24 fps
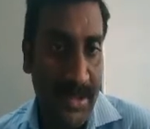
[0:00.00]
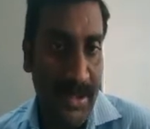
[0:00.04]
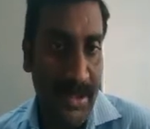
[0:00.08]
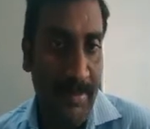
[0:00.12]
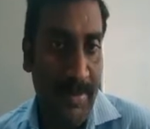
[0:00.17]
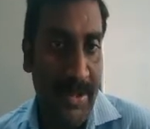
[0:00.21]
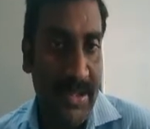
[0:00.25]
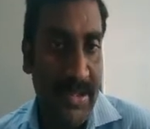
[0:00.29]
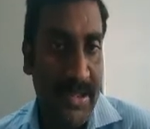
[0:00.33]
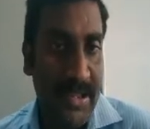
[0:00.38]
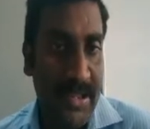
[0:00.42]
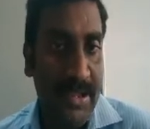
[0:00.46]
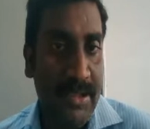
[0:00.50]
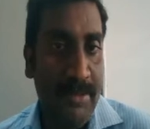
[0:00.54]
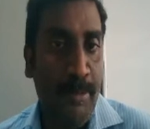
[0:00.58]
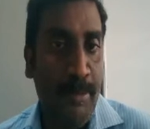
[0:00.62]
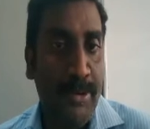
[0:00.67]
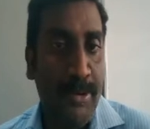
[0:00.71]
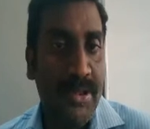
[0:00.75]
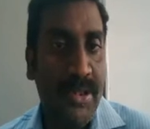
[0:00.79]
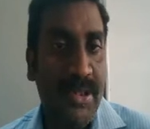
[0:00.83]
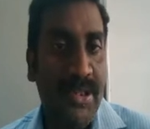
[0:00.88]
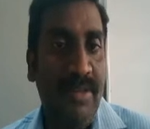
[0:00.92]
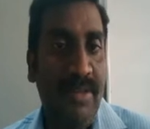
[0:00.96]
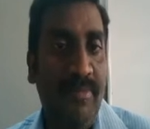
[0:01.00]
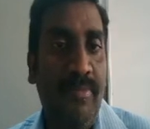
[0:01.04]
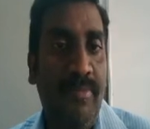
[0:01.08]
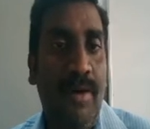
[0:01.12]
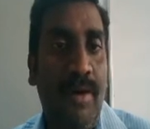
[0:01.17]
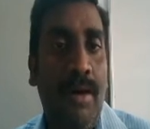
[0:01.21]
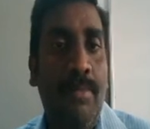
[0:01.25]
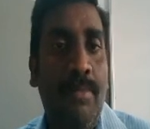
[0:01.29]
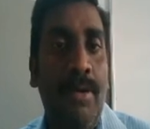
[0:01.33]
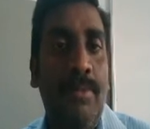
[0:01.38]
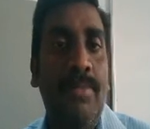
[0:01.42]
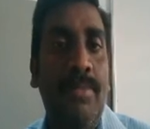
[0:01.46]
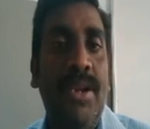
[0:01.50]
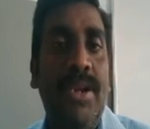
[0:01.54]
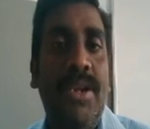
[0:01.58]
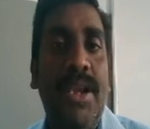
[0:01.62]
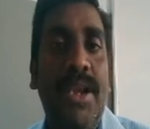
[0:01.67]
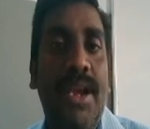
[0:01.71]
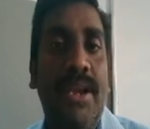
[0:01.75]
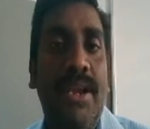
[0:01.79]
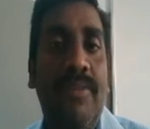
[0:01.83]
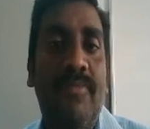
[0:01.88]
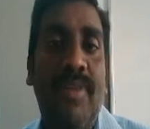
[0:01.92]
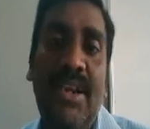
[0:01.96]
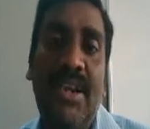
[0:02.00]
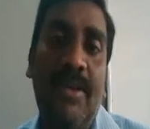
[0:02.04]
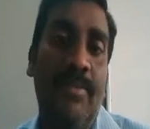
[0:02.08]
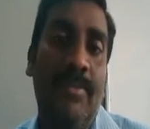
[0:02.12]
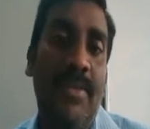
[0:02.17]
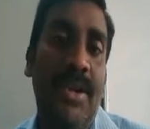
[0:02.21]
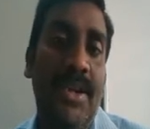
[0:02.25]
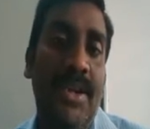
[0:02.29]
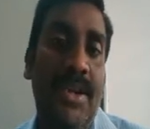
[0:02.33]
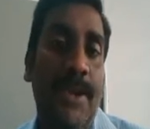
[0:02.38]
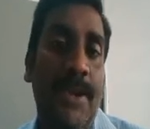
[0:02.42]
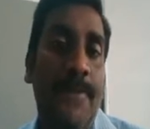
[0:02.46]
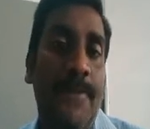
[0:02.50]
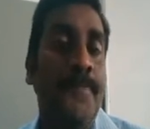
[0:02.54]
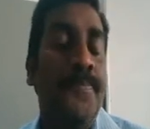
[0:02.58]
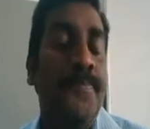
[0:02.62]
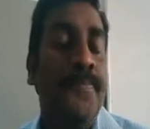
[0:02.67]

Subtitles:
that means that process the formability and weldability.